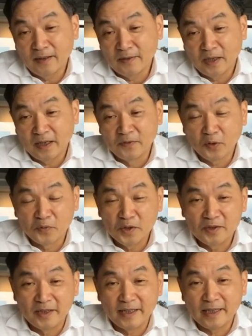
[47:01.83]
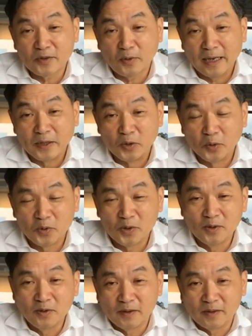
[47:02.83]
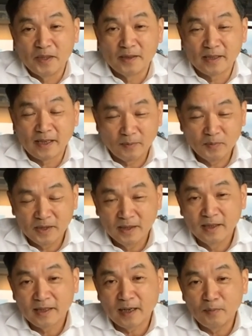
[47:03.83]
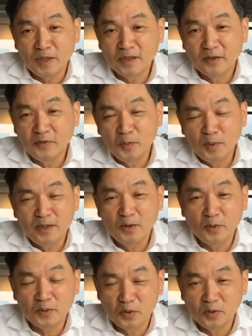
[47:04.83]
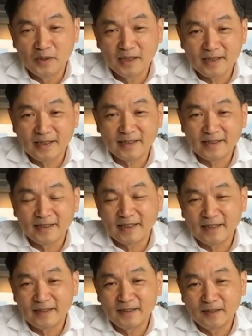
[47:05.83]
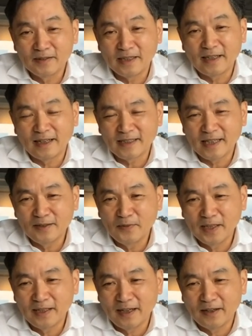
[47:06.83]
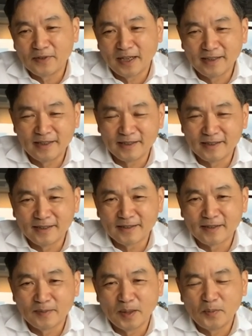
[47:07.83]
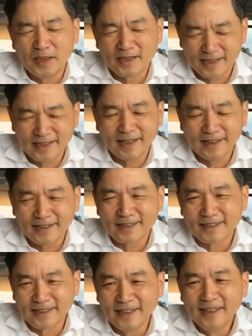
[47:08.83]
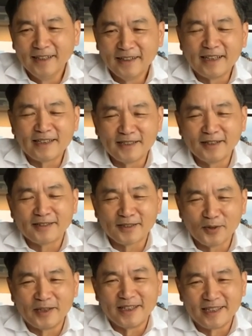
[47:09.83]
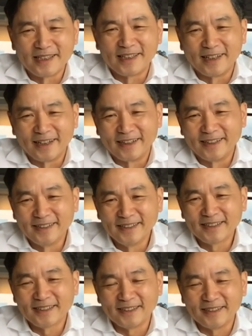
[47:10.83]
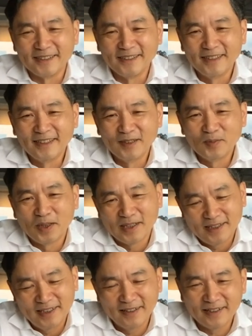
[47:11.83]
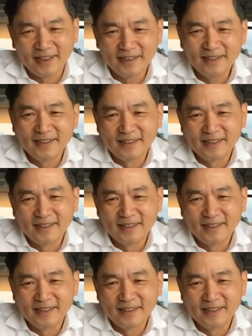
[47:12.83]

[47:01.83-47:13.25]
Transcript: I have not reached there yet, so I don't know. I mean, come interview me 2 years later, then then I'll tell you whether I've done it or not. Maybe I say, yeah, actually it's not so easy. So but okay.